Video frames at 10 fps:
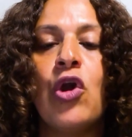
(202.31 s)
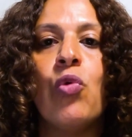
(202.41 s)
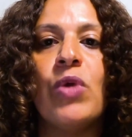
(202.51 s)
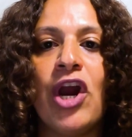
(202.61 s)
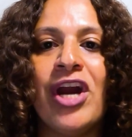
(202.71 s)

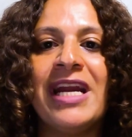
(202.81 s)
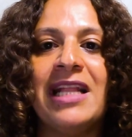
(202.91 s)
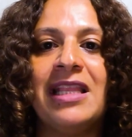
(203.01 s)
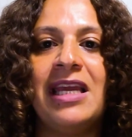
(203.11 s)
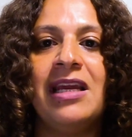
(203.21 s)
We are
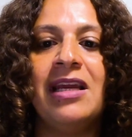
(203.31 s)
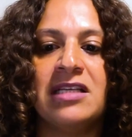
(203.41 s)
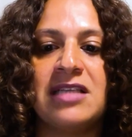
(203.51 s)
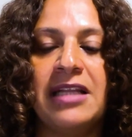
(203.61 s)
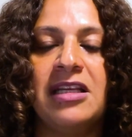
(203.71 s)
getting
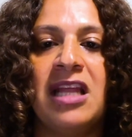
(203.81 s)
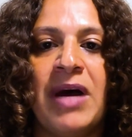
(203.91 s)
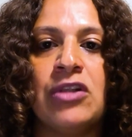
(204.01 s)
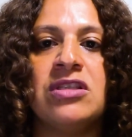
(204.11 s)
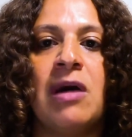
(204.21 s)
excited
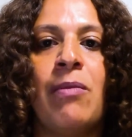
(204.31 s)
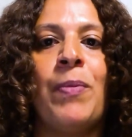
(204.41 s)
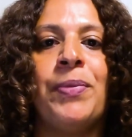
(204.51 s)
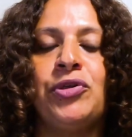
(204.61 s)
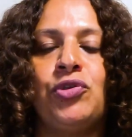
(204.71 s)
about some
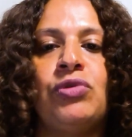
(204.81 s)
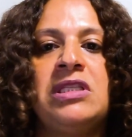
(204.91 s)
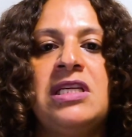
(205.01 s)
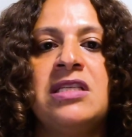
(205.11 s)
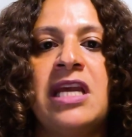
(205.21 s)

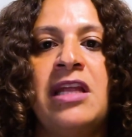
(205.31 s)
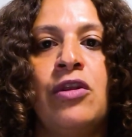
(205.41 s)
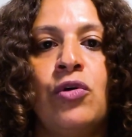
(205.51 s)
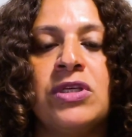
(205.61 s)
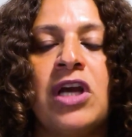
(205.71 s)
opportunities in
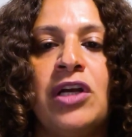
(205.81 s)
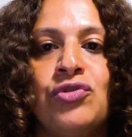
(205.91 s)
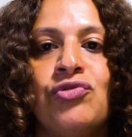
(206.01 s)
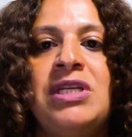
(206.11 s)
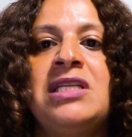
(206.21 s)
those
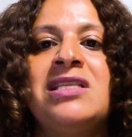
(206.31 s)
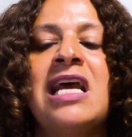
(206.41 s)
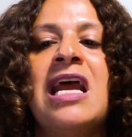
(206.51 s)
countries,